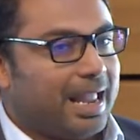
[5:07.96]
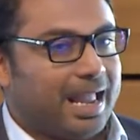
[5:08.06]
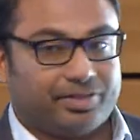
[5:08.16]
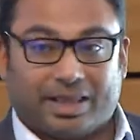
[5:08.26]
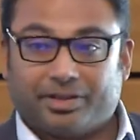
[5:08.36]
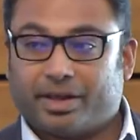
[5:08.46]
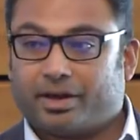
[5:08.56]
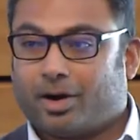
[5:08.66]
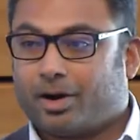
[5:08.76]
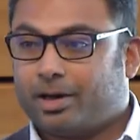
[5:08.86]
And then
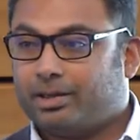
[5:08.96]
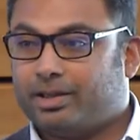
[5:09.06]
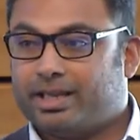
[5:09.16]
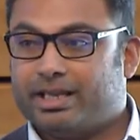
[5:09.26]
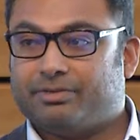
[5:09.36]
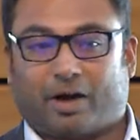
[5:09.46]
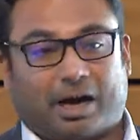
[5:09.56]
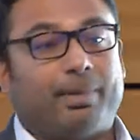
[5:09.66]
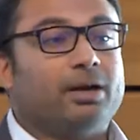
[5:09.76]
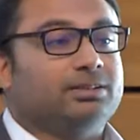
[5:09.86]
there are the
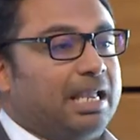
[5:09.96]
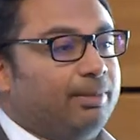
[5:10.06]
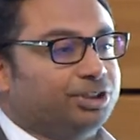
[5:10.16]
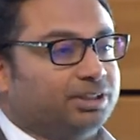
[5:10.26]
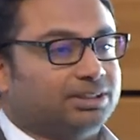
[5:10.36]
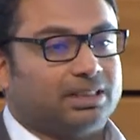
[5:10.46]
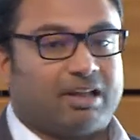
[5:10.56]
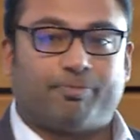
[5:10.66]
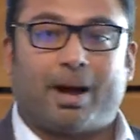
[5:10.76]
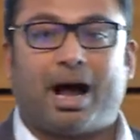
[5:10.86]
environmental damages
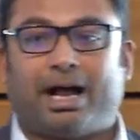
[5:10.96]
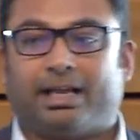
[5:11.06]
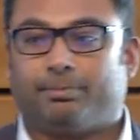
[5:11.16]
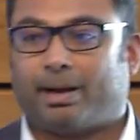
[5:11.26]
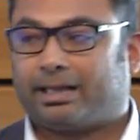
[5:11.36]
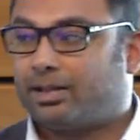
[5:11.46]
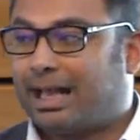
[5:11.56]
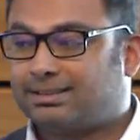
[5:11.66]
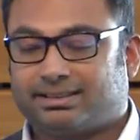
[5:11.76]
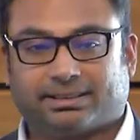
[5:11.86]
left behind by the
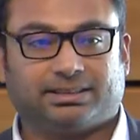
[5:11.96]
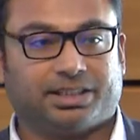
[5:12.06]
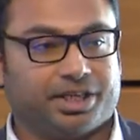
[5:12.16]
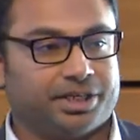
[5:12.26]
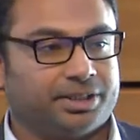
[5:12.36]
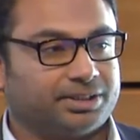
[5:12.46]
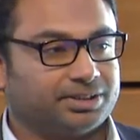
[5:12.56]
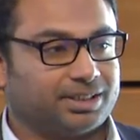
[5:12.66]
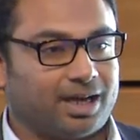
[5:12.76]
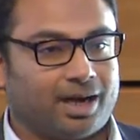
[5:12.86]
last 60
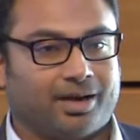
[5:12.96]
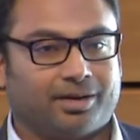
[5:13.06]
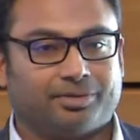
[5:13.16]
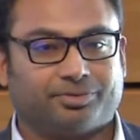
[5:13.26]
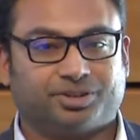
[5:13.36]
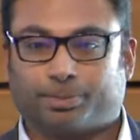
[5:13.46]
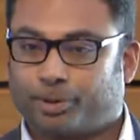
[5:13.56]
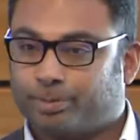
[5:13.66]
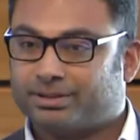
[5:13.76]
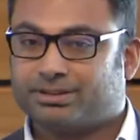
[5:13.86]
years of
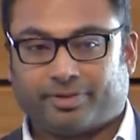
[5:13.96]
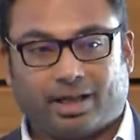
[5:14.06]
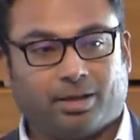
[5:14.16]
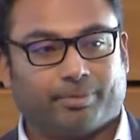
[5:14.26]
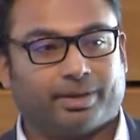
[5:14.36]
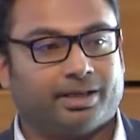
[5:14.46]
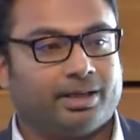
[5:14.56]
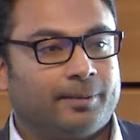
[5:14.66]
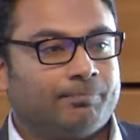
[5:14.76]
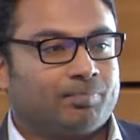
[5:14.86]
suburban development
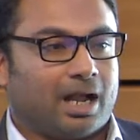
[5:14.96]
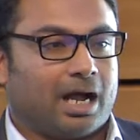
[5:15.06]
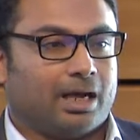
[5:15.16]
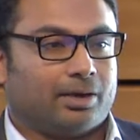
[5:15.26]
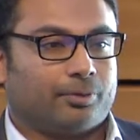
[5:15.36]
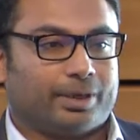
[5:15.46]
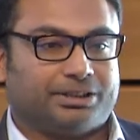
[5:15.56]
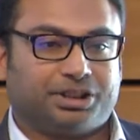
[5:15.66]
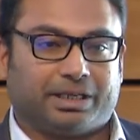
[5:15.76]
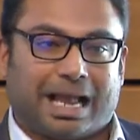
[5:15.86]

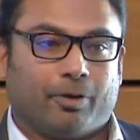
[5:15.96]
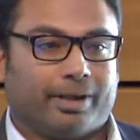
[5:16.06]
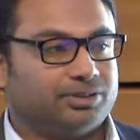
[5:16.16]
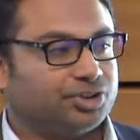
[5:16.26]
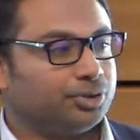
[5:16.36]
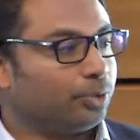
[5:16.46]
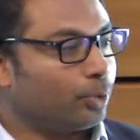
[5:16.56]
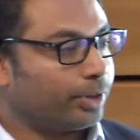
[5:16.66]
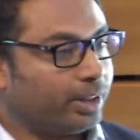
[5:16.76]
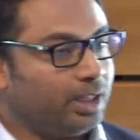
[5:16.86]
reaching out into the
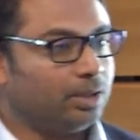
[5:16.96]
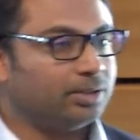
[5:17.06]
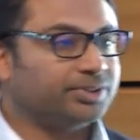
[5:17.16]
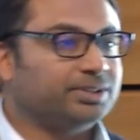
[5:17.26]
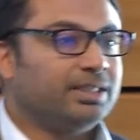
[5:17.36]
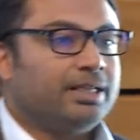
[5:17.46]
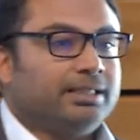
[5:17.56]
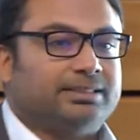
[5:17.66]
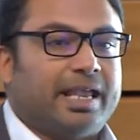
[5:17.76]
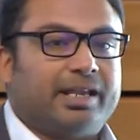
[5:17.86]
North Hills,
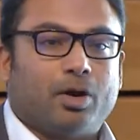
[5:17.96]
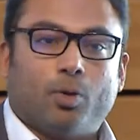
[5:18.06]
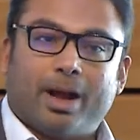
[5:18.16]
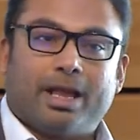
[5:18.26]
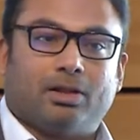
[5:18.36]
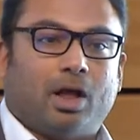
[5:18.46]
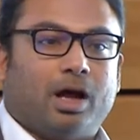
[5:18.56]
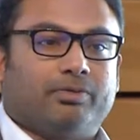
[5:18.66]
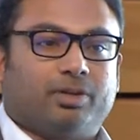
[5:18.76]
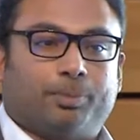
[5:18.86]
taking away a
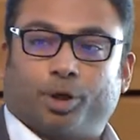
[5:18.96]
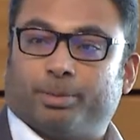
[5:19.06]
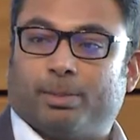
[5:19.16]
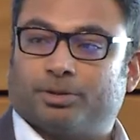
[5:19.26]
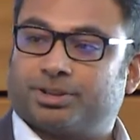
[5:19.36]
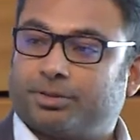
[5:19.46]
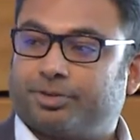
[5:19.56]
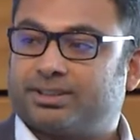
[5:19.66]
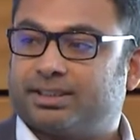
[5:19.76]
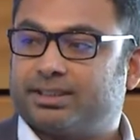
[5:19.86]
lot of the permeable
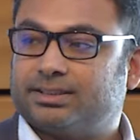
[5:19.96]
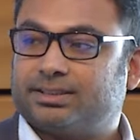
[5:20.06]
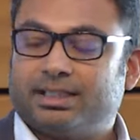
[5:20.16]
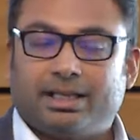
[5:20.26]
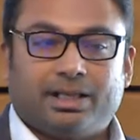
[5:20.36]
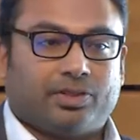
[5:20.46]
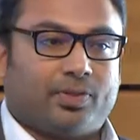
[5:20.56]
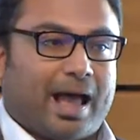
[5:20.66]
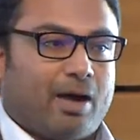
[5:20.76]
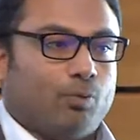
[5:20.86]
surfaces
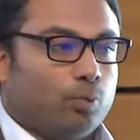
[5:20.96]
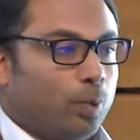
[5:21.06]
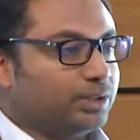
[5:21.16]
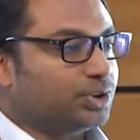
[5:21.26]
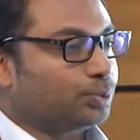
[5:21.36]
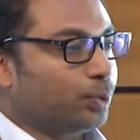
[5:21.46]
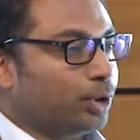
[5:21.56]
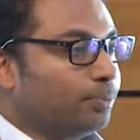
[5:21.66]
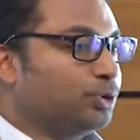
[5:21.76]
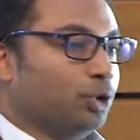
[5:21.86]
that once
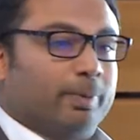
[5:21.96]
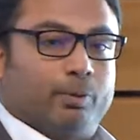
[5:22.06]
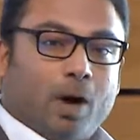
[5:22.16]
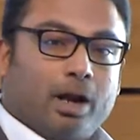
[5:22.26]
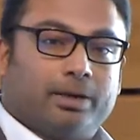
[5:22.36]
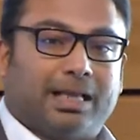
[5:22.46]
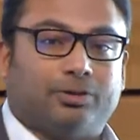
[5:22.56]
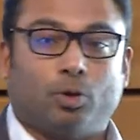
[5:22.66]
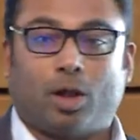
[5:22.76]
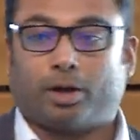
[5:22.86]
were absorbing water that
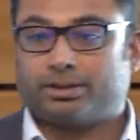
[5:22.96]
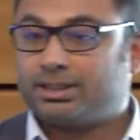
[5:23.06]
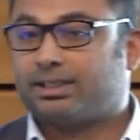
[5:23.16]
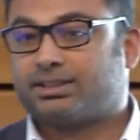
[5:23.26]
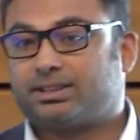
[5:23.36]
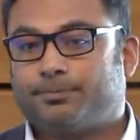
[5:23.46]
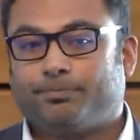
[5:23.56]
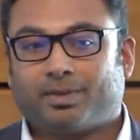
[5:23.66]
no longer does.